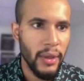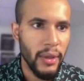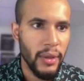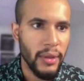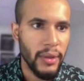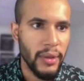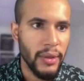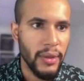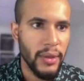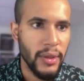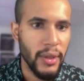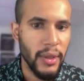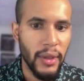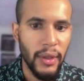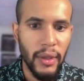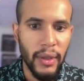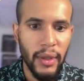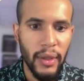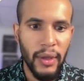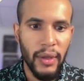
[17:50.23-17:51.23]
let's
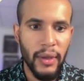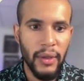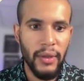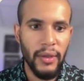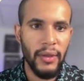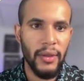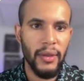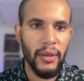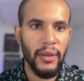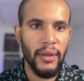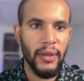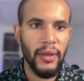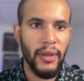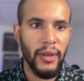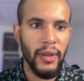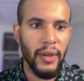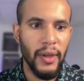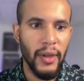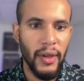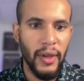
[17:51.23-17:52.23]
see,
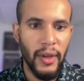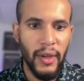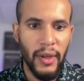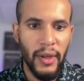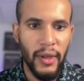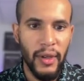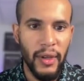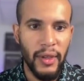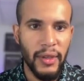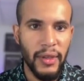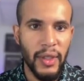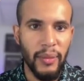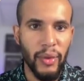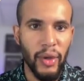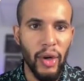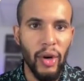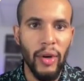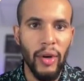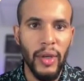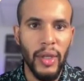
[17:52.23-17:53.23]
let's keep
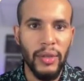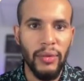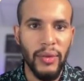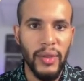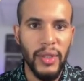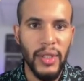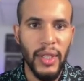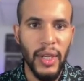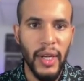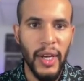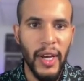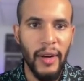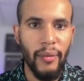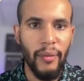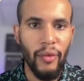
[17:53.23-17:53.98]
going because we still have